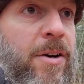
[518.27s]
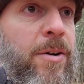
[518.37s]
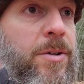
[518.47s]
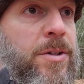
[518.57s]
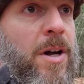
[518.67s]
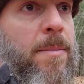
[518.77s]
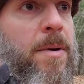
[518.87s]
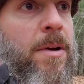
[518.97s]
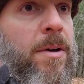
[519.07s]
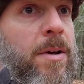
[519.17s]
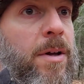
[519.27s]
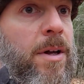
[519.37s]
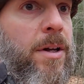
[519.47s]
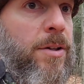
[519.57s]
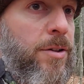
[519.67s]
I had heard some
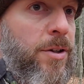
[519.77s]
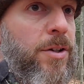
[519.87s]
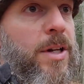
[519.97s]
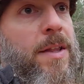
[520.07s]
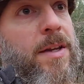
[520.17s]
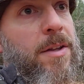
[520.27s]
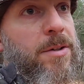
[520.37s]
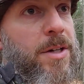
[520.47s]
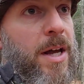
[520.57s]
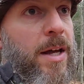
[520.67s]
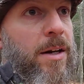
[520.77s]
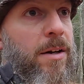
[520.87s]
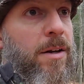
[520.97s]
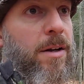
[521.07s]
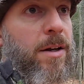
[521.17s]
just on the other side